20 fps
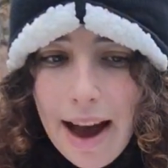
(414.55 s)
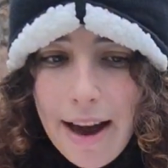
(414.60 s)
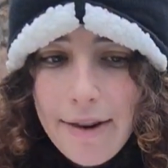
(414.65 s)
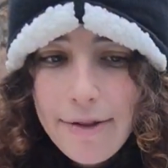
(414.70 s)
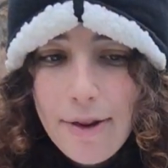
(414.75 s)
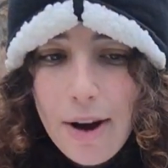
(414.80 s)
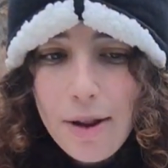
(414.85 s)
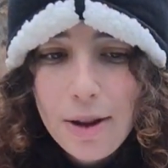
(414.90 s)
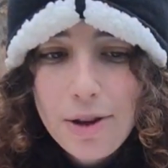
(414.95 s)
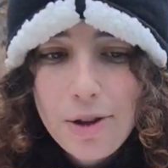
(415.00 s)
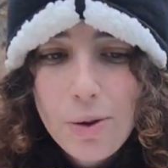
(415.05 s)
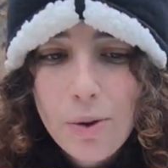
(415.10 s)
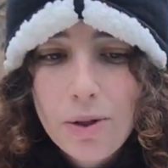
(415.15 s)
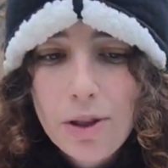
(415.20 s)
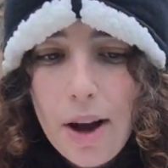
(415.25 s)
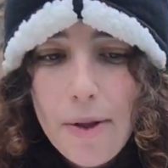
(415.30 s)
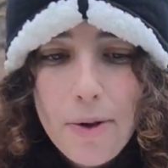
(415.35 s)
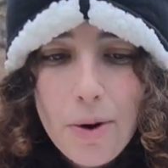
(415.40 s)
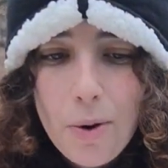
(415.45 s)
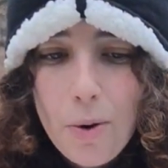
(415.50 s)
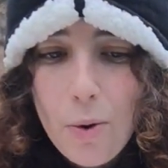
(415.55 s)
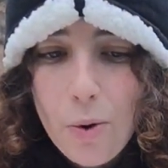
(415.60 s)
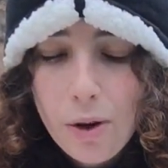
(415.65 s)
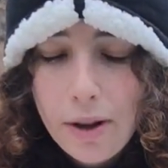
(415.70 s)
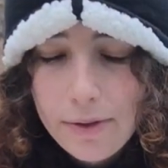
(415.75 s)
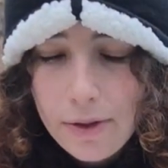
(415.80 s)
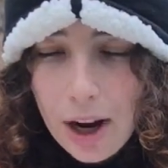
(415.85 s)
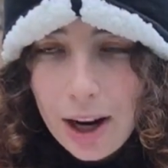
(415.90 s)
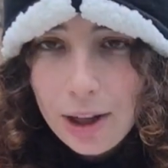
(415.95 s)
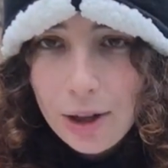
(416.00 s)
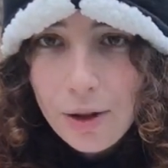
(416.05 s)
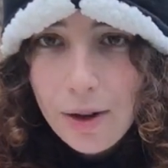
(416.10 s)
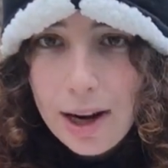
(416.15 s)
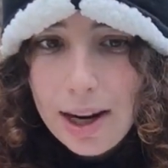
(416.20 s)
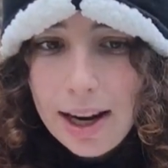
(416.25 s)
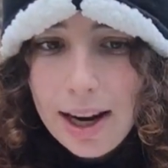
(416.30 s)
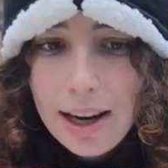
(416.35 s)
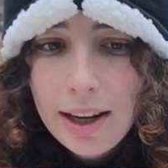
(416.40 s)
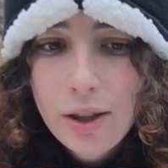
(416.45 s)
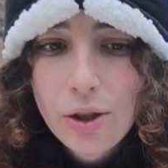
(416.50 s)
and fall into another hole of not
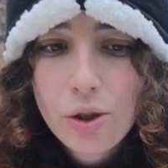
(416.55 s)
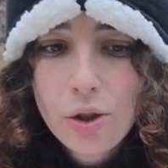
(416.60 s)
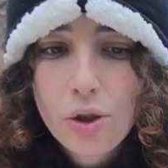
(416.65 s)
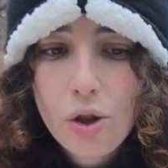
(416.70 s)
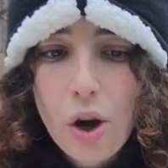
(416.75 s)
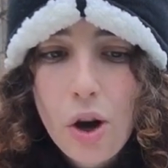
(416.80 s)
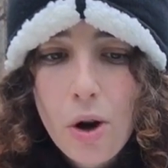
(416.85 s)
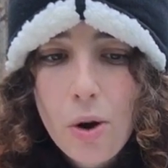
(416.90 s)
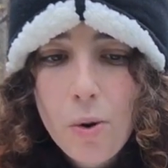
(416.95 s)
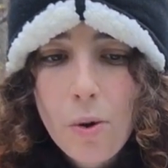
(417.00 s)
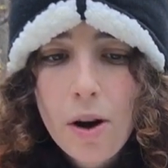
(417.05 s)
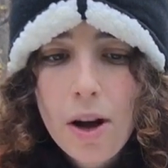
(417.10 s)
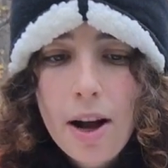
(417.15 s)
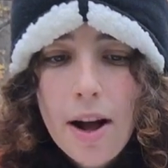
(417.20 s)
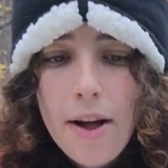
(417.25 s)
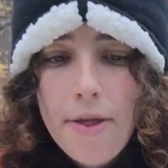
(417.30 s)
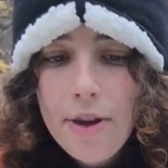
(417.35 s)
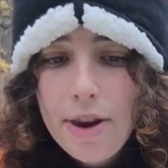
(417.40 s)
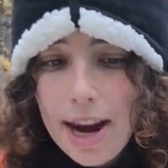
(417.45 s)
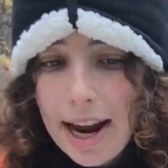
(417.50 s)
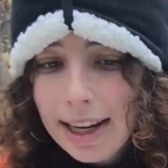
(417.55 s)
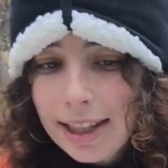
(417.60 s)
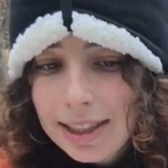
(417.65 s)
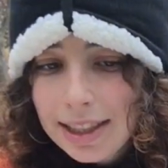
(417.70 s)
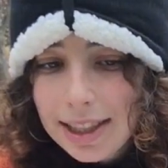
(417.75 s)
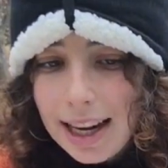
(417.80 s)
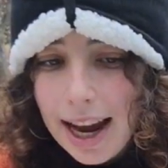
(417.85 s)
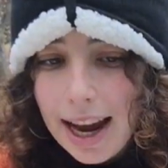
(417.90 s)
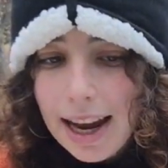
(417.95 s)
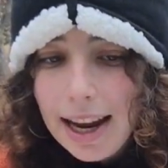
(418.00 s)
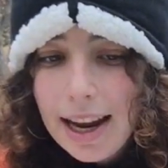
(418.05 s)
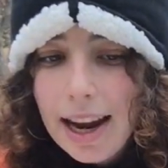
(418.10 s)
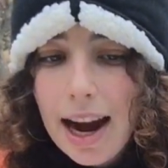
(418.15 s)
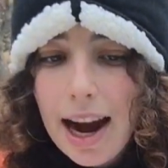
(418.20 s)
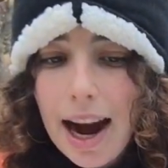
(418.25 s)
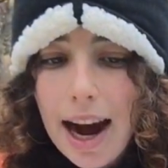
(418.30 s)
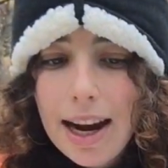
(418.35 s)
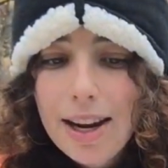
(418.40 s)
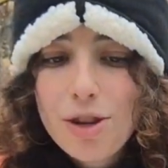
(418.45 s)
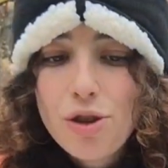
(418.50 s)
creating. So the next day,
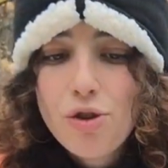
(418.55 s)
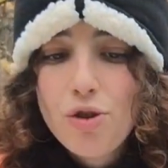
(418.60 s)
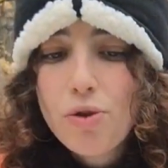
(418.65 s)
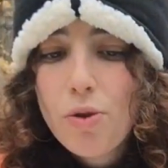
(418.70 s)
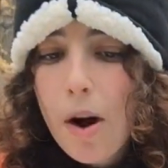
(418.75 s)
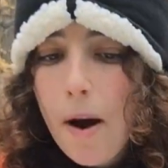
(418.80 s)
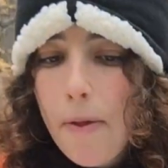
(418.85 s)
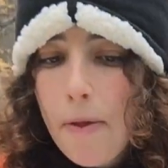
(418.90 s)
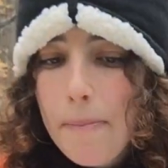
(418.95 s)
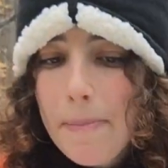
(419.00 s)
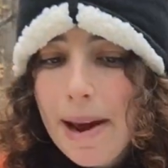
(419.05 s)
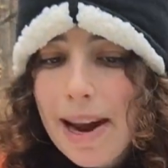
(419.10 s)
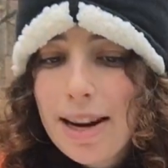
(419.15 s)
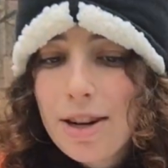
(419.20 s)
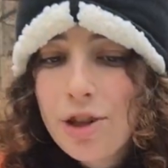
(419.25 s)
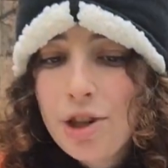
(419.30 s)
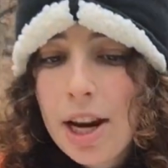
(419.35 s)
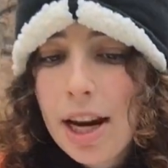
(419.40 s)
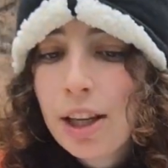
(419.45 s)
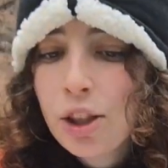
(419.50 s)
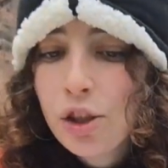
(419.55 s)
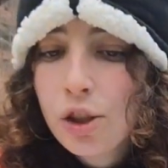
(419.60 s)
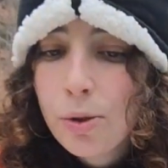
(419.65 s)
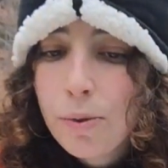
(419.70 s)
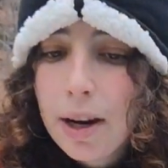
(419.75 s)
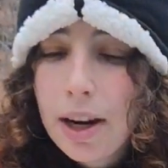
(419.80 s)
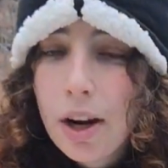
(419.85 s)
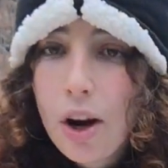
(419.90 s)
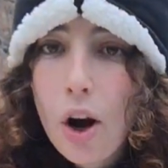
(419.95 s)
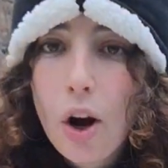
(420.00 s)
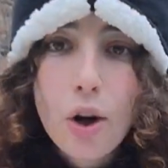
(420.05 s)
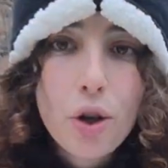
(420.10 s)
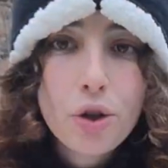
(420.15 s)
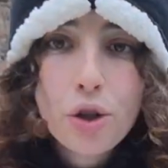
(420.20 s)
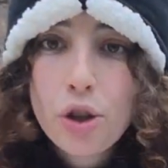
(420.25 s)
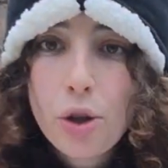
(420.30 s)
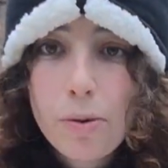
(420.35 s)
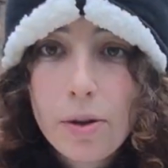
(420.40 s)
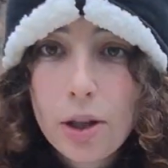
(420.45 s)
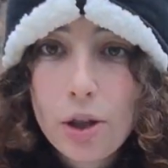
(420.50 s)
I drew on the page next to it,
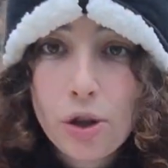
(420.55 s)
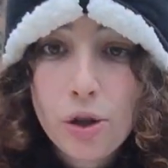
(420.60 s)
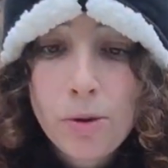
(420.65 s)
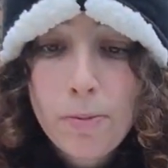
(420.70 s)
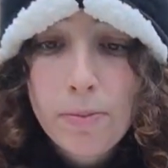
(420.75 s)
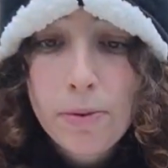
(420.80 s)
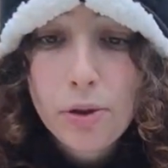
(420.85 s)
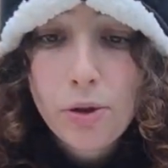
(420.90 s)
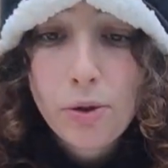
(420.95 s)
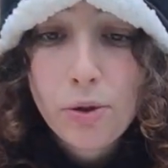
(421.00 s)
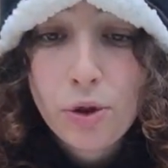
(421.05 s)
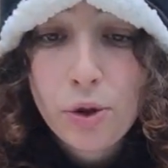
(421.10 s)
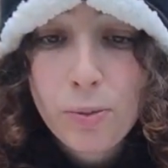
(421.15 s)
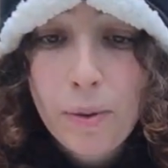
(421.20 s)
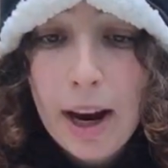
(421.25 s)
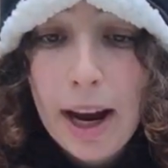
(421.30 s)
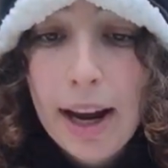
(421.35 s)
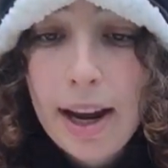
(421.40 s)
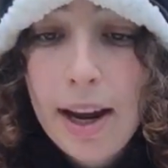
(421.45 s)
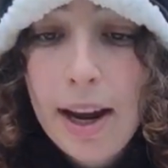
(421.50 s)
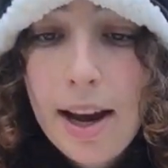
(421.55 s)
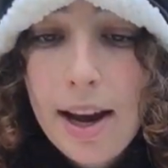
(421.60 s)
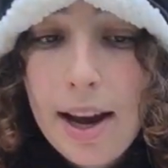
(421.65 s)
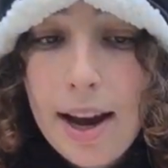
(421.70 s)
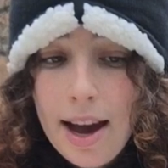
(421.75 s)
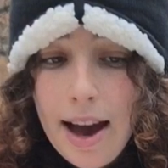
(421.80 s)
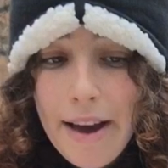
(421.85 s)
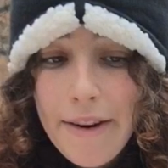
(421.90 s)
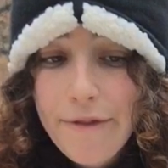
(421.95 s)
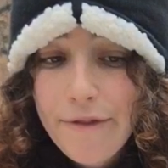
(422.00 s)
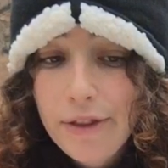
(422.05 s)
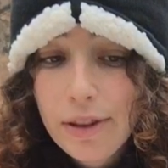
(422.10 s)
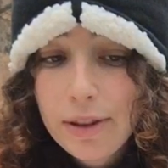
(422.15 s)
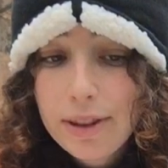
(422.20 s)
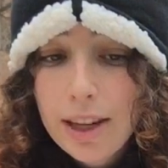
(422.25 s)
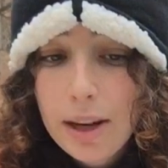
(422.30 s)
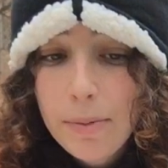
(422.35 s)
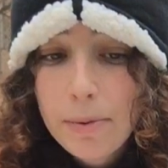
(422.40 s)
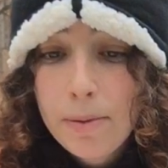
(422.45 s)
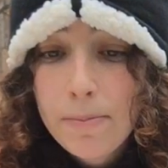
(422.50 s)
also in a super loose way, and
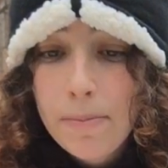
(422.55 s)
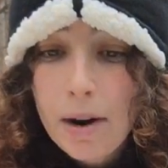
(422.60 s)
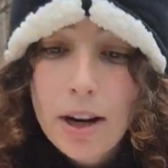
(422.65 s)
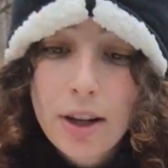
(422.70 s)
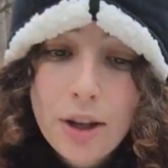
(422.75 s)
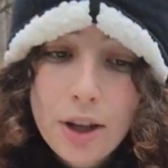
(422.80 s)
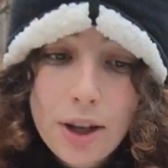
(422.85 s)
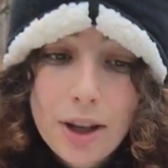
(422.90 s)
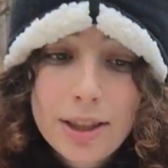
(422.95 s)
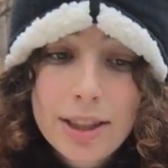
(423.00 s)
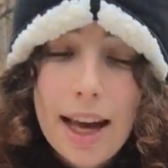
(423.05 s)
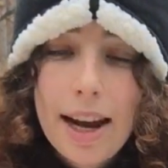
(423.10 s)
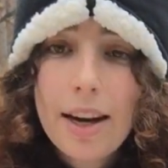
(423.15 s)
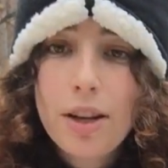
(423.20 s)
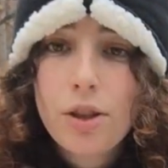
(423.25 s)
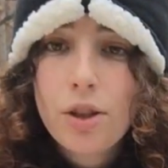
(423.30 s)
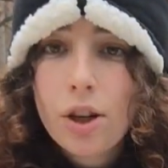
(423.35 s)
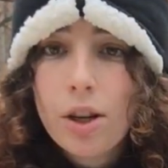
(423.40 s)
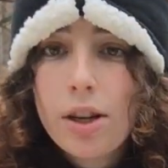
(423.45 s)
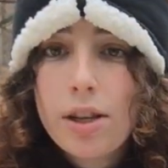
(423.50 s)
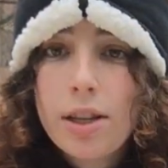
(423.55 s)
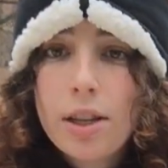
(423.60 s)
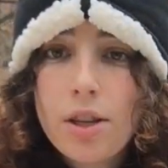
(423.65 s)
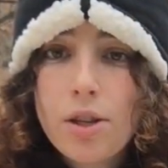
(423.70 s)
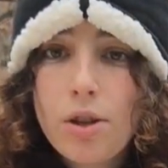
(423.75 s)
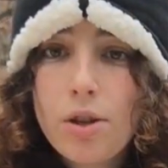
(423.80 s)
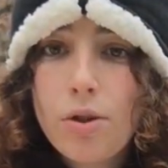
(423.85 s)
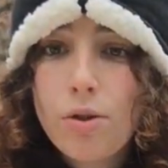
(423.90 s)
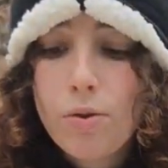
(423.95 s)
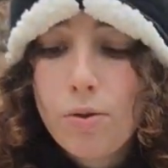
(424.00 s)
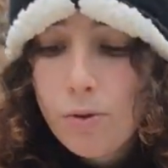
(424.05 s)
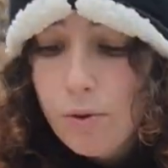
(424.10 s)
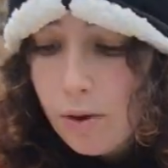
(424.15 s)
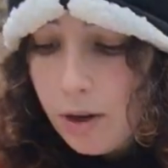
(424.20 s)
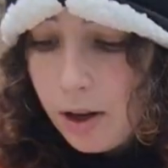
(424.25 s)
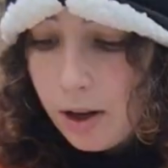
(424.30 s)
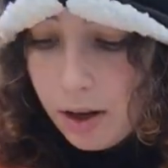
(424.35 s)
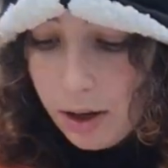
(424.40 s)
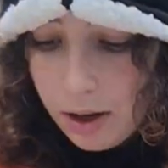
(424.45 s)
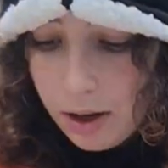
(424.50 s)
filled it in with markers, and it turned into